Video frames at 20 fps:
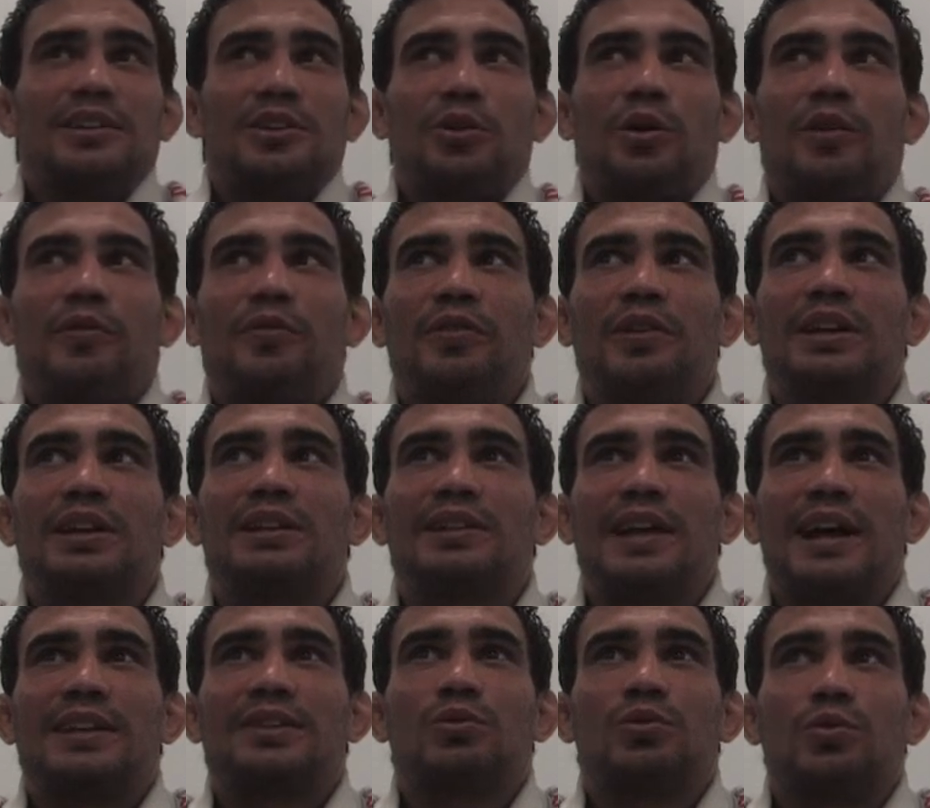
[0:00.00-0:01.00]
So I think
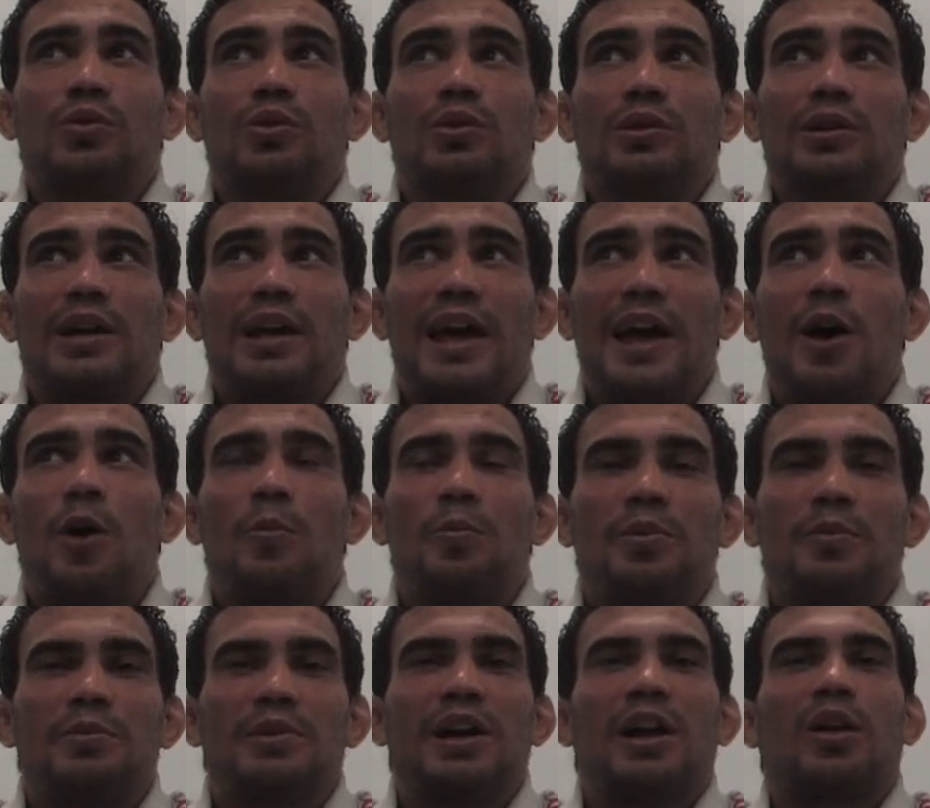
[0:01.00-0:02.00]
that
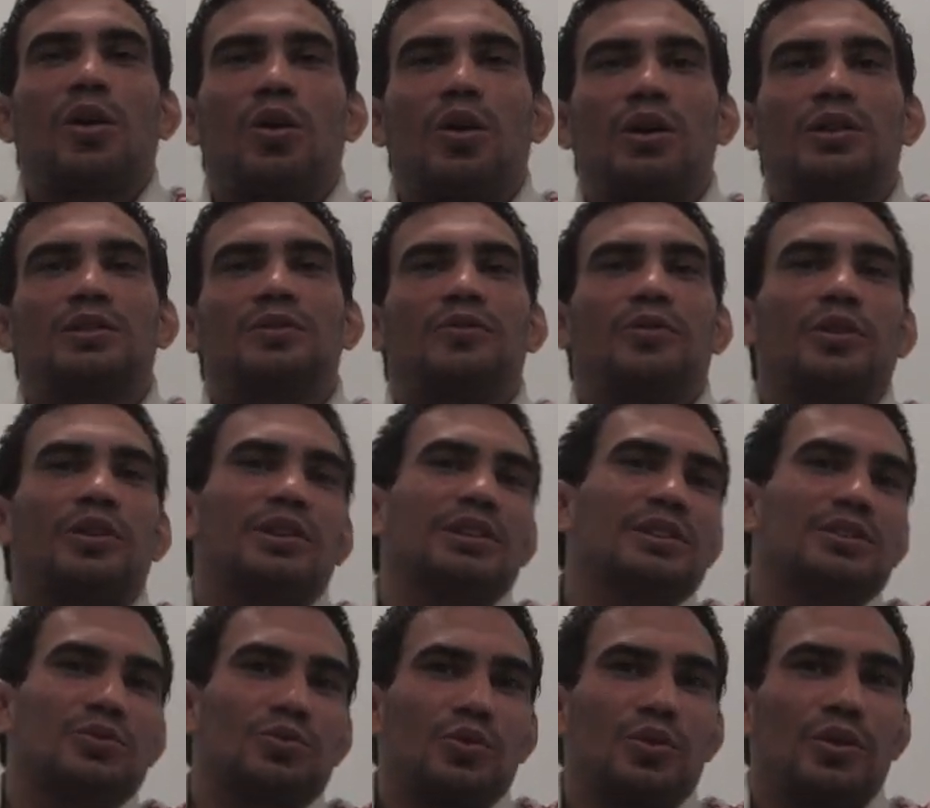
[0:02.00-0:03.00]
helped me a lot for
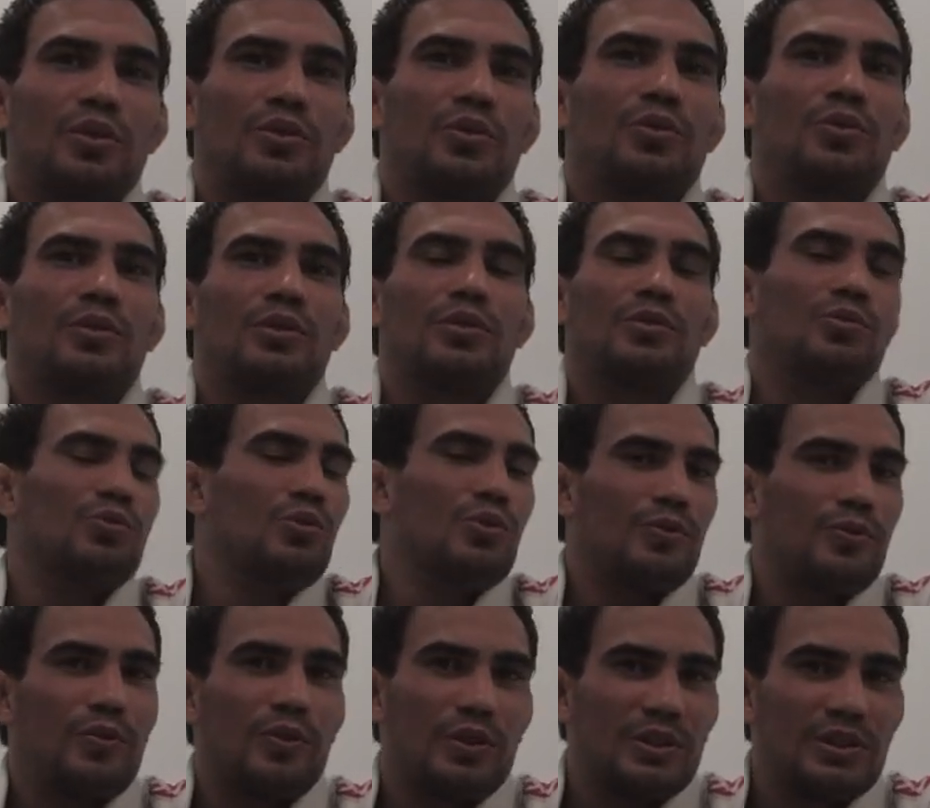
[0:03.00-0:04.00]
this world, you
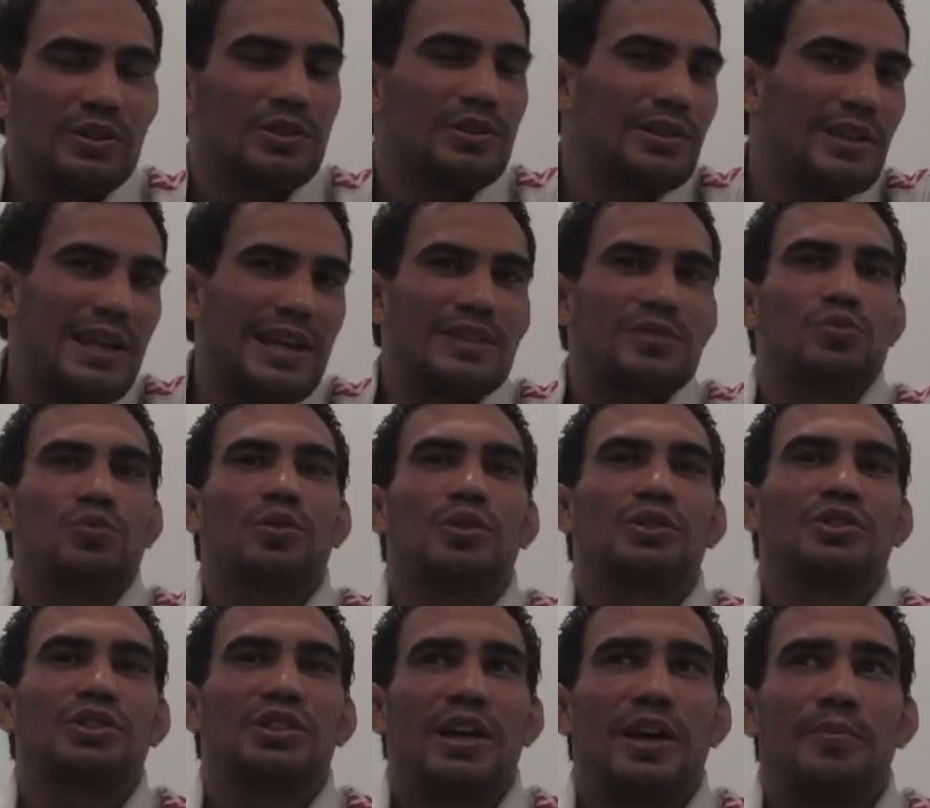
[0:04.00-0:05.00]
know, for this last
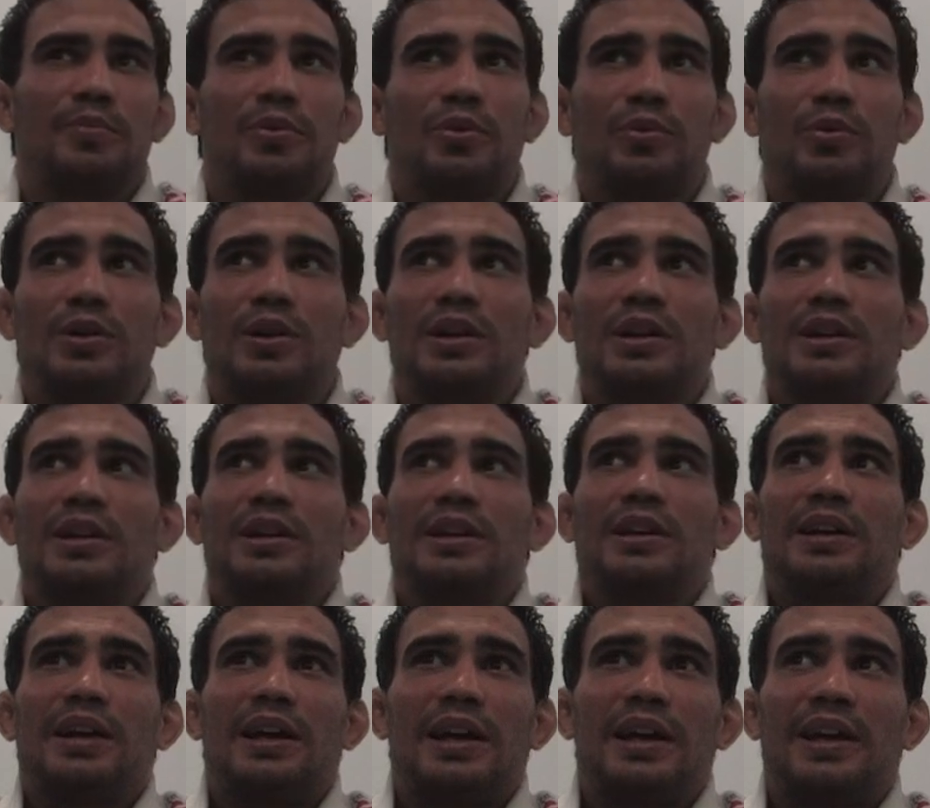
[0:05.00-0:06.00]
world champion.
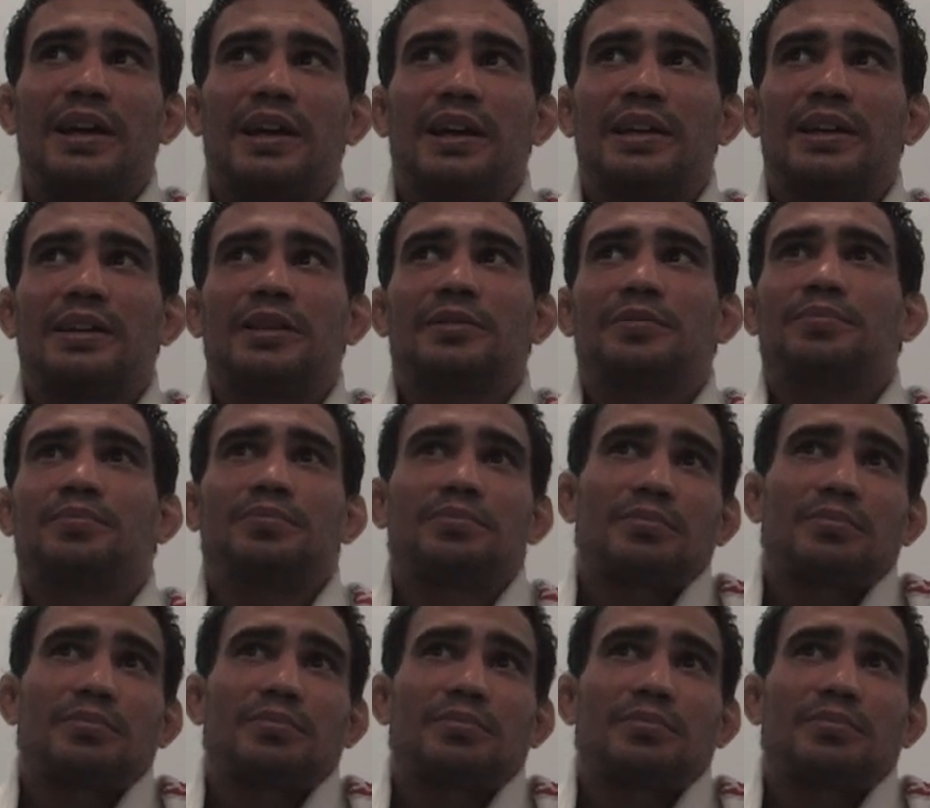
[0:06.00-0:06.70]
And,